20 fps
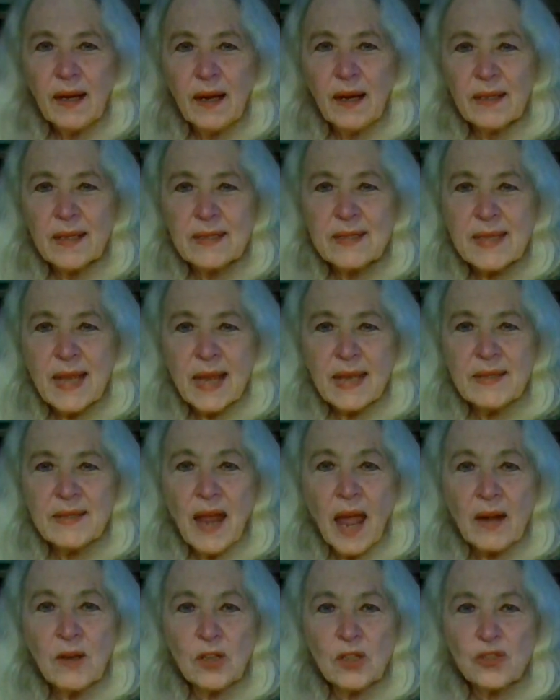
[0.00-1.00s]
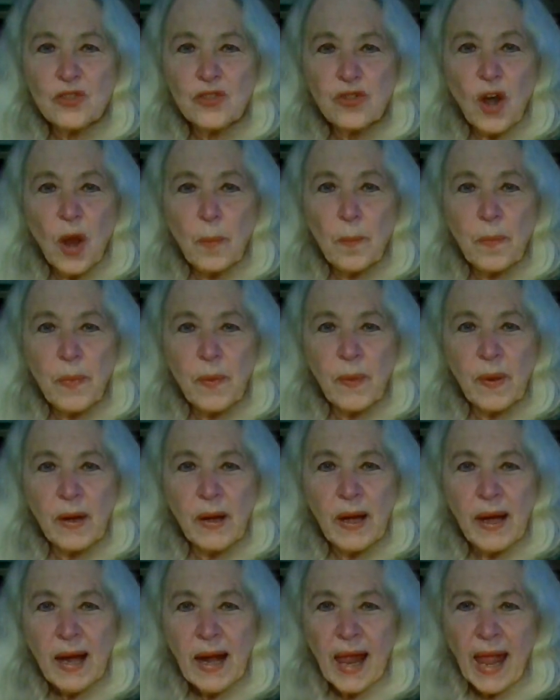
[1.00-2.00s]
let's say, Donald Trump,
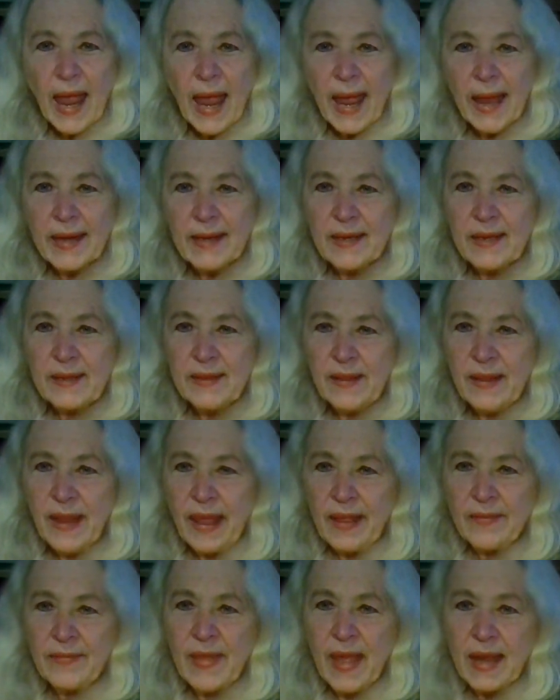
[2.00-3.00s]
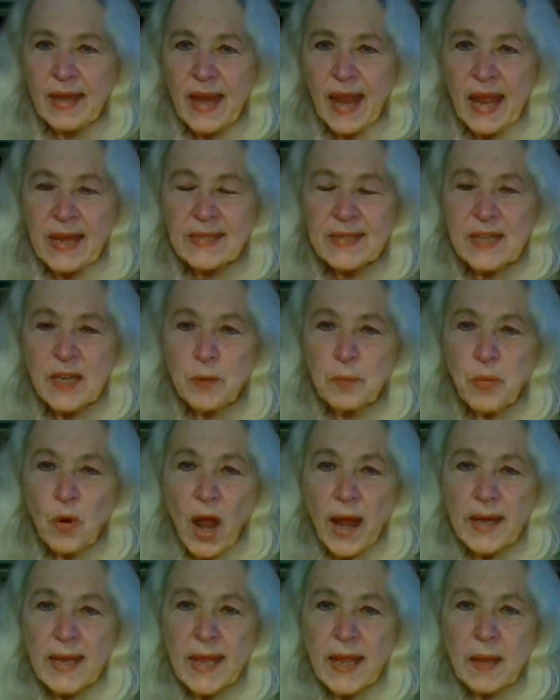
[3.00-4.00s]
and then as he
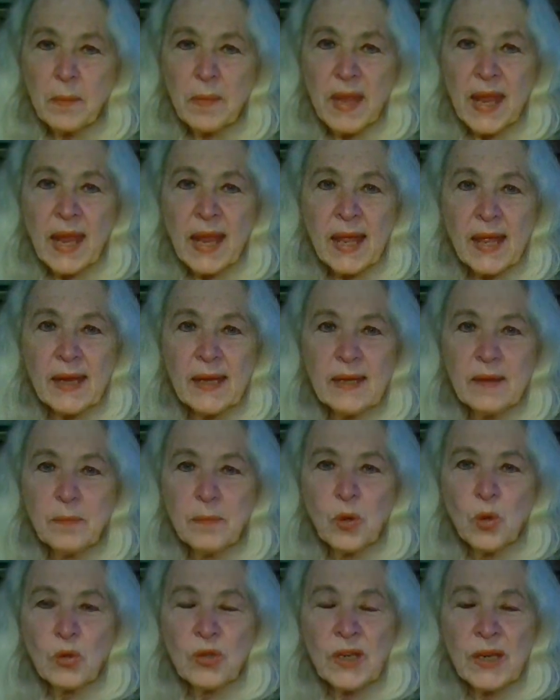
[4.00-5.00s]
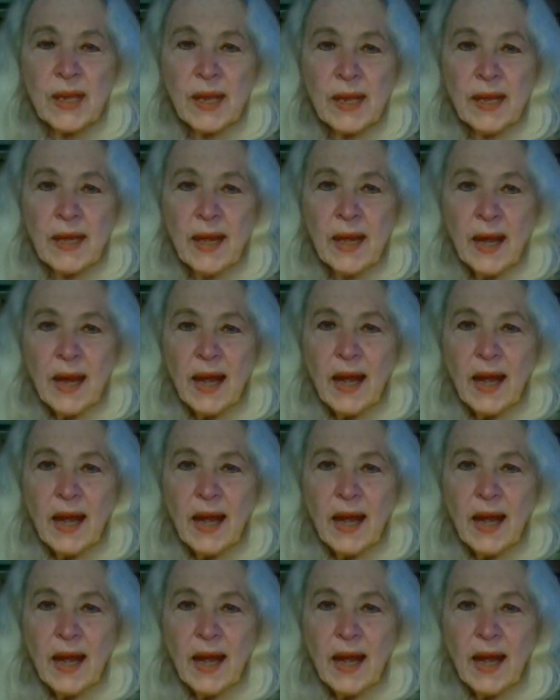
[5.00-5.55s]
brought him in, Putin in,